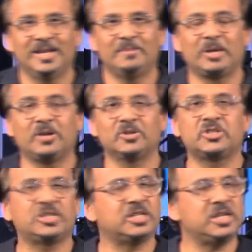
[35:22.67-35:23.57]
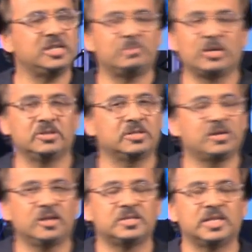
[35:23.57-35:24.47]
because
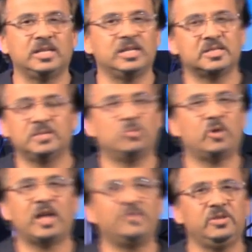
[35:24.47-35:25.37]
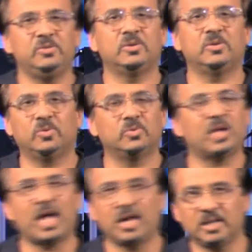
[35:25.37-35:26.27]
God said, listen, whatever you
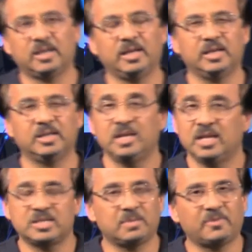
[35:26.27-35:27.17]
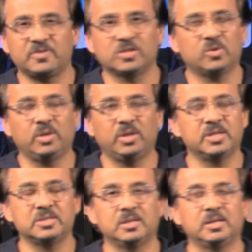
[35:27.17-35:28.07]
call unclean, and some of us are calling
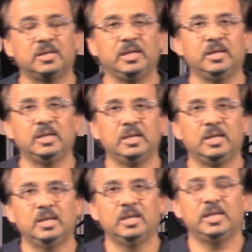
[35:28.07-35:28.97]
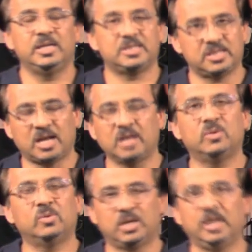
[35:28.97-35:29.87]
things unclean, he says, I
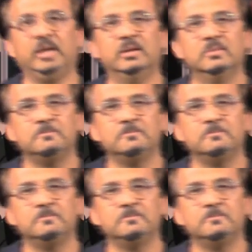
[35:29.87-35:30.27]
call clean.